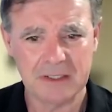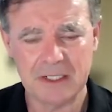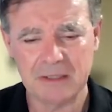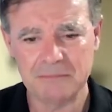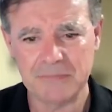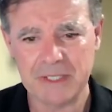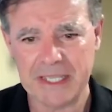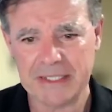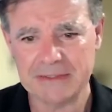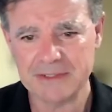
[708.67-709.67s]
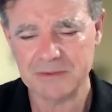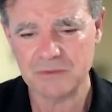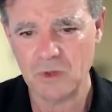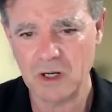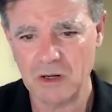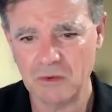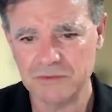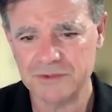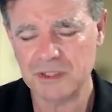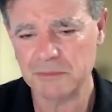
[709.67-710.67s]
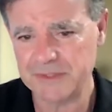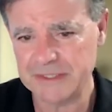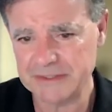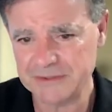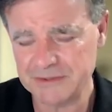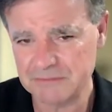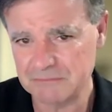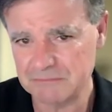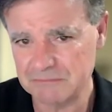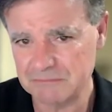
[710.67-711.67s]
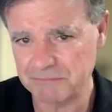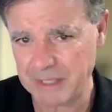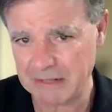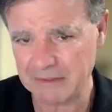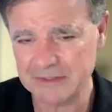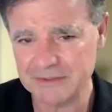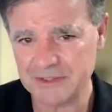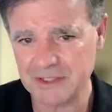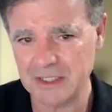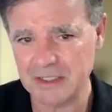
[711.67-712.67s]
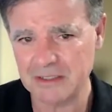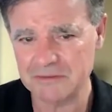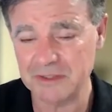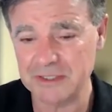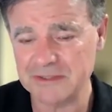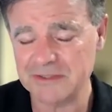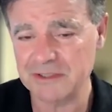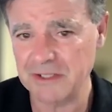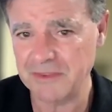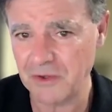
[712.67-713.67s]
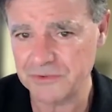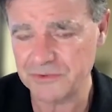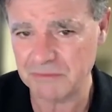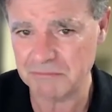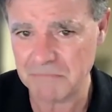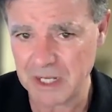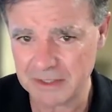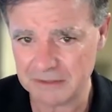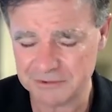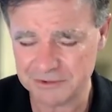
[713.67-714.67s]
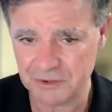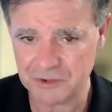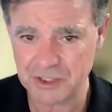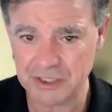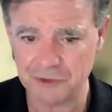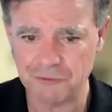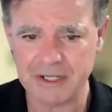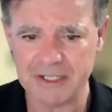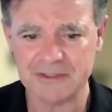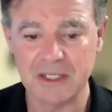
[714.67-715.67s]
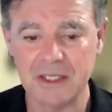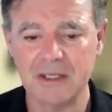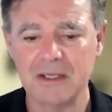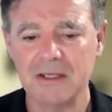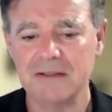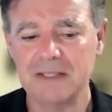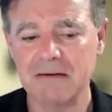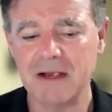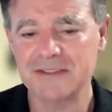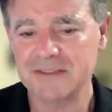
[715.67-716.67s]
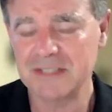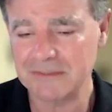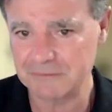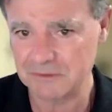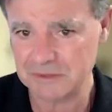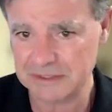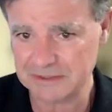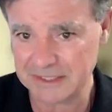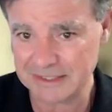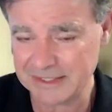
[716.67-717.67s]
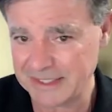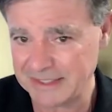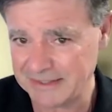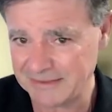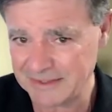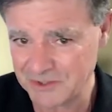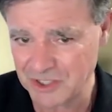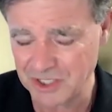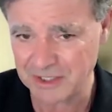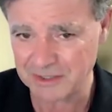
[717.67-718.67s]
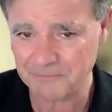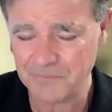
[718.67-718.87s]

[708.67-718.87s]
And while some of these barriers are not necessarily those that market research can address, there are several, as I indicate in this chart,